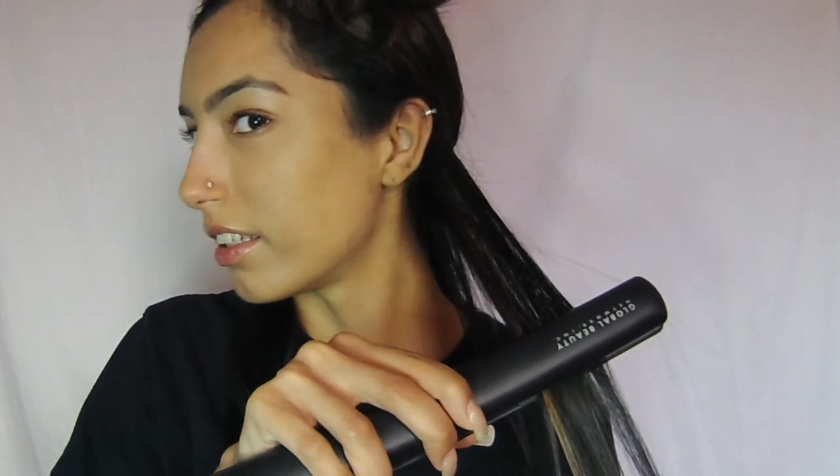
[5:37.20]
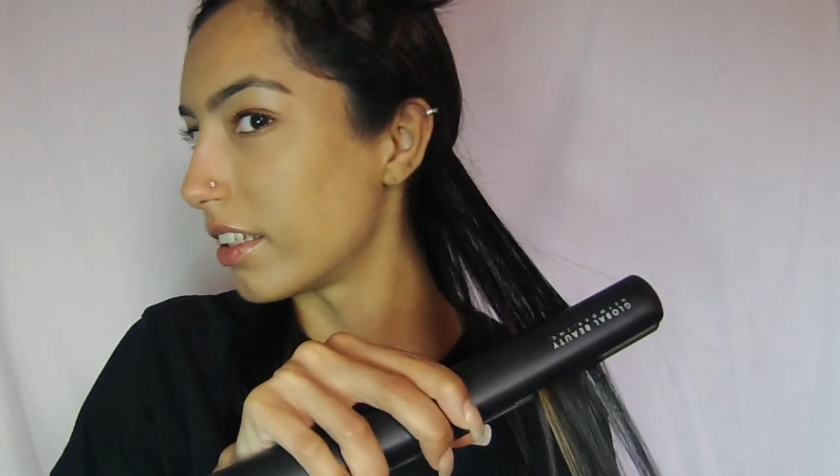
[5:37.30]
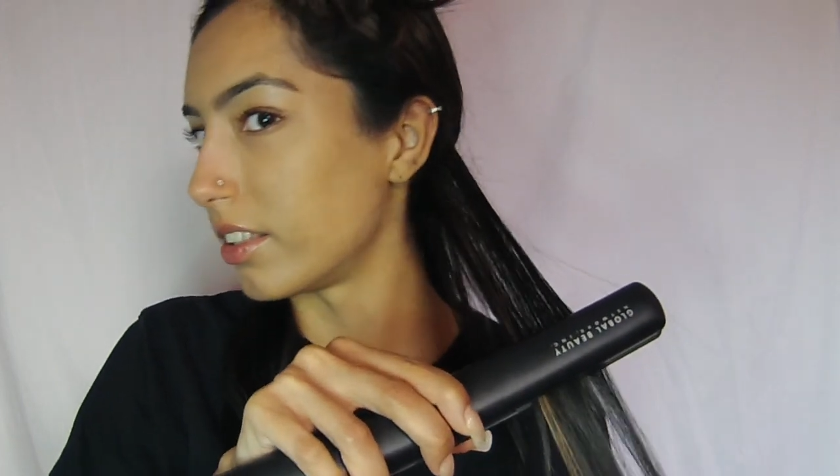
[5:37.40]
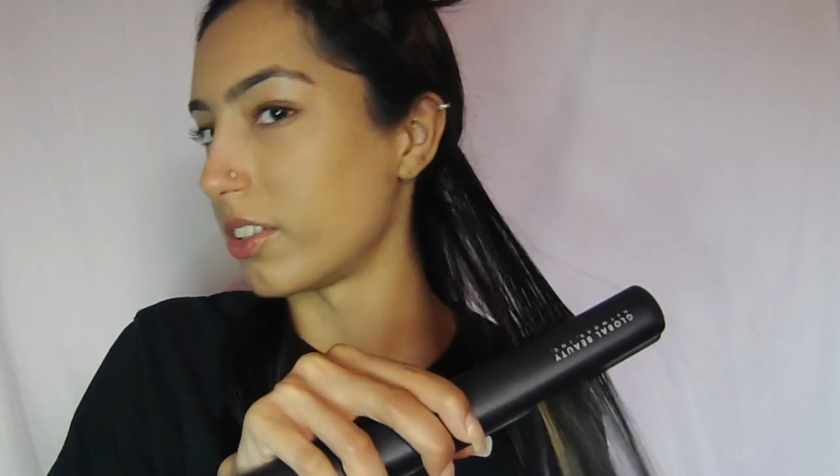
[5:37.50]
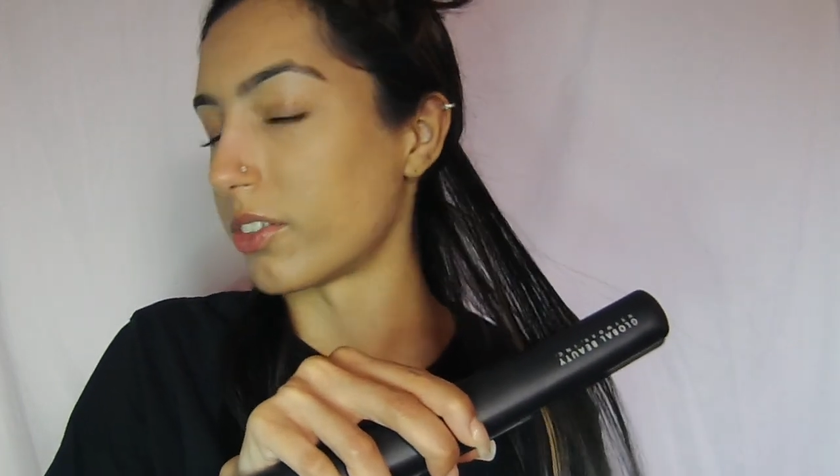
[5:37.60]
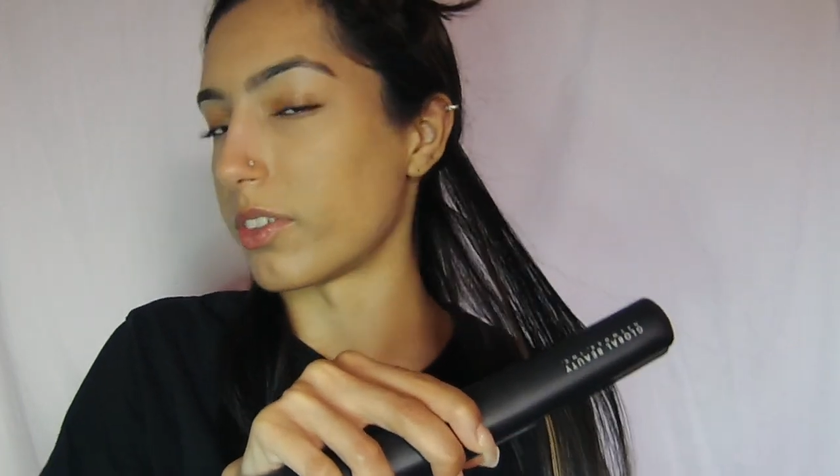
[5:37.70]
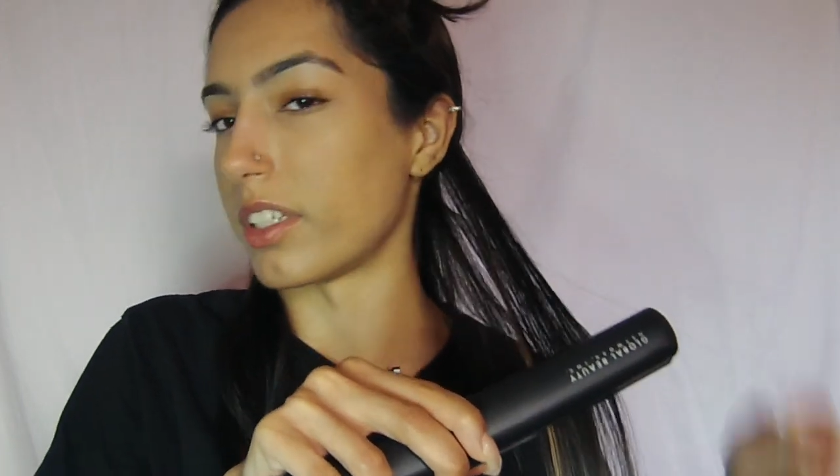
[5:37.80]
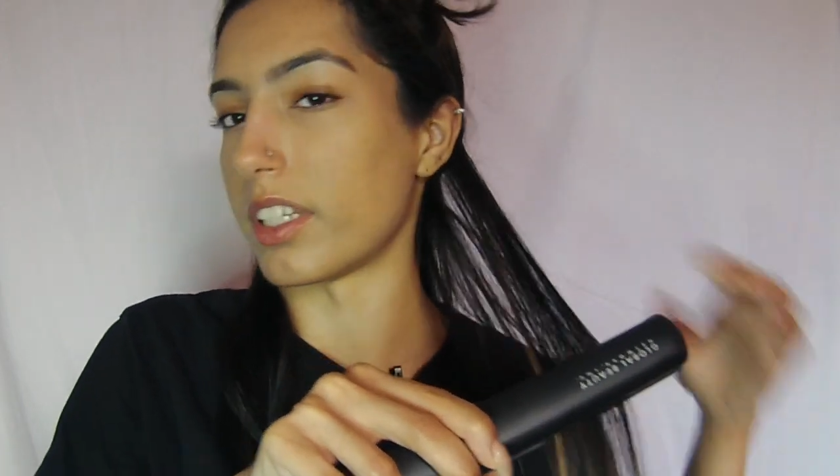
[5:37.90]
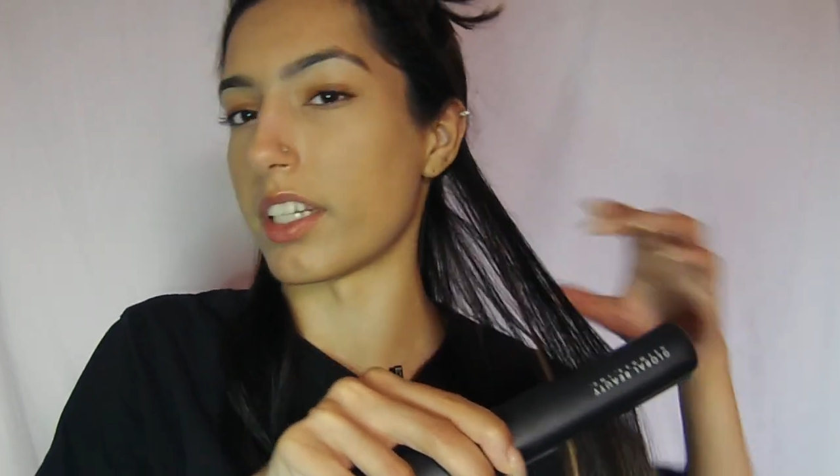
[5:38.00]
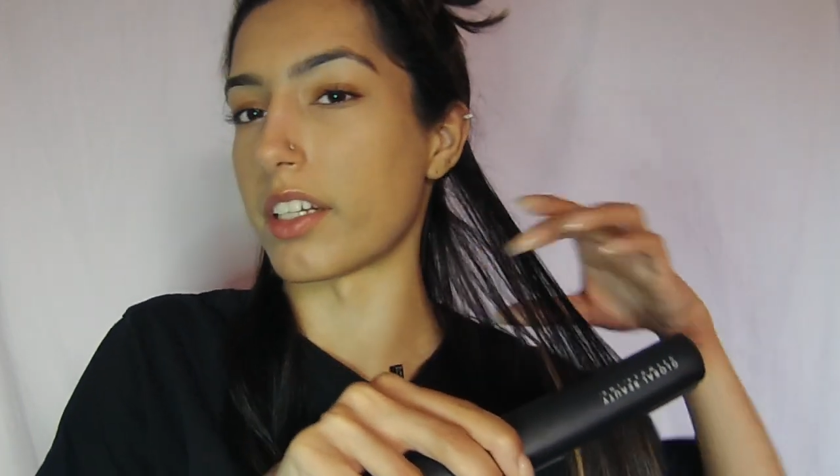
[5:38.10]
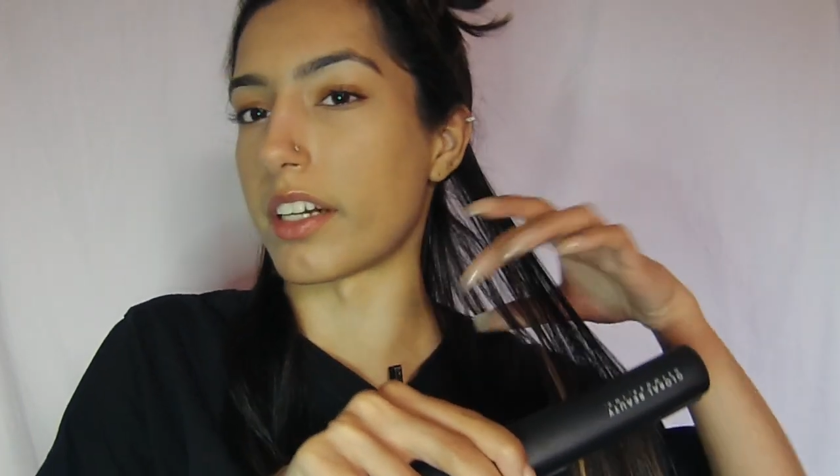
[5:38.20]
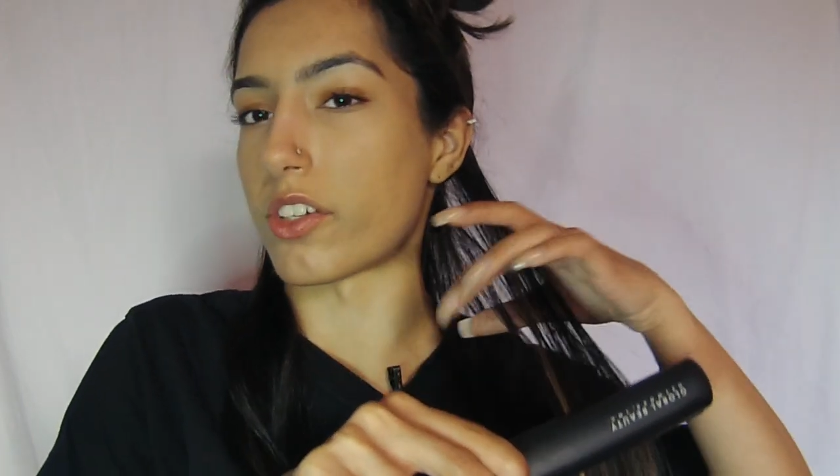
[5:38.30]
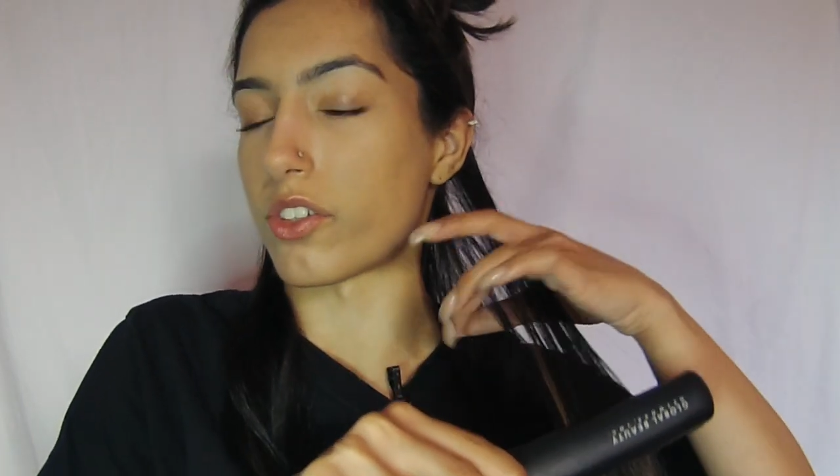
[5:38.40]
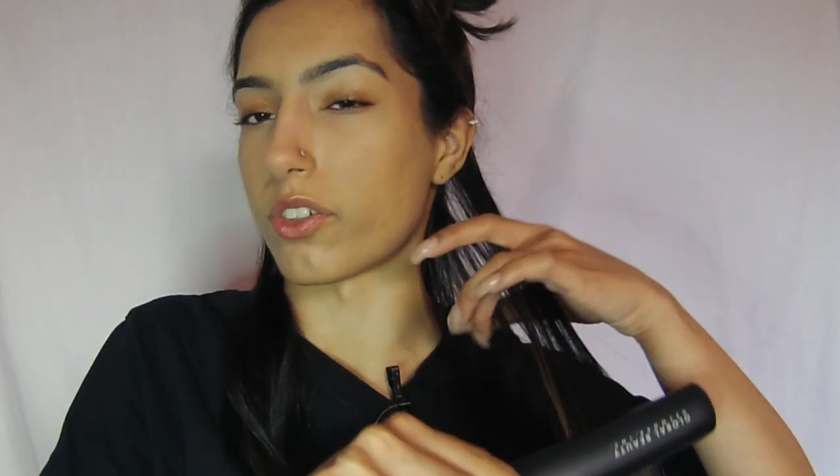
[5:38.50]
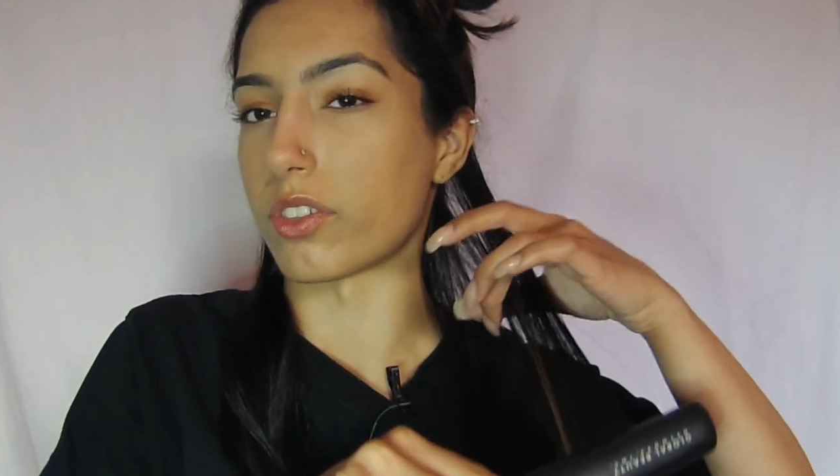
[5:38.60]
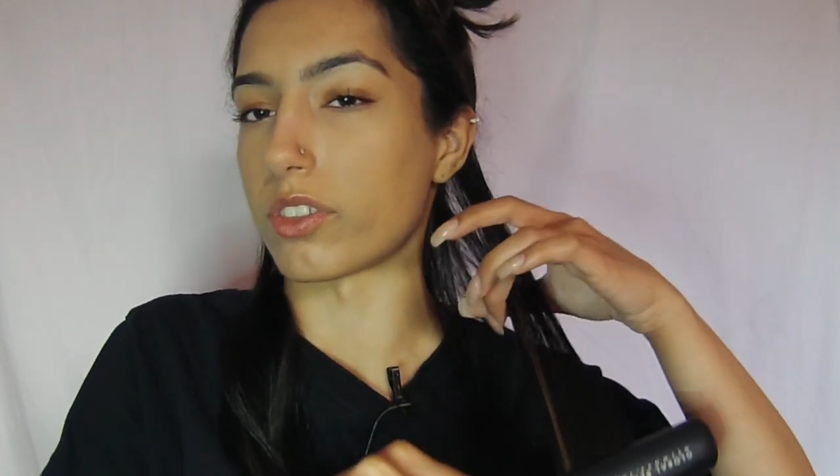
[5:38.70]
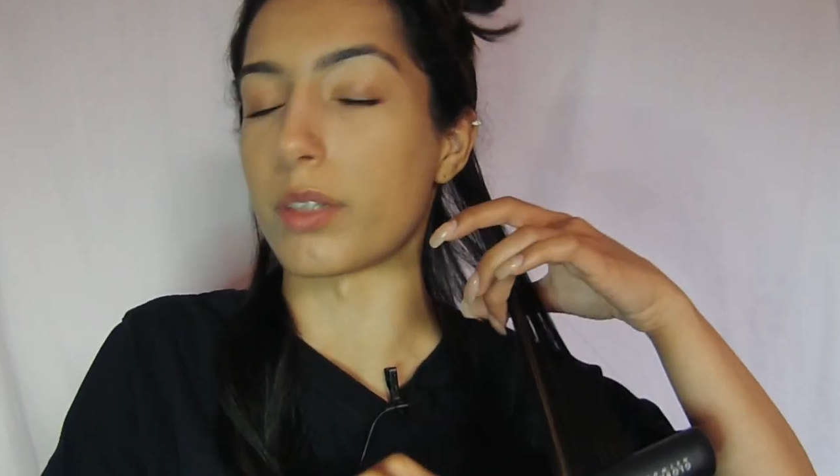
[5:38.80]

and you don't need a natural,